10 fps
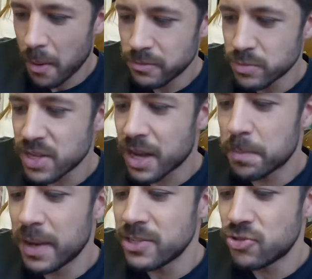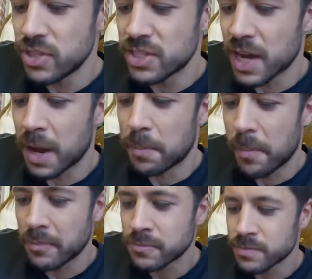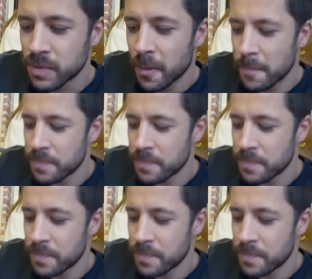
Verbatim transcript: Almost like a pastry type. pastry, yeah,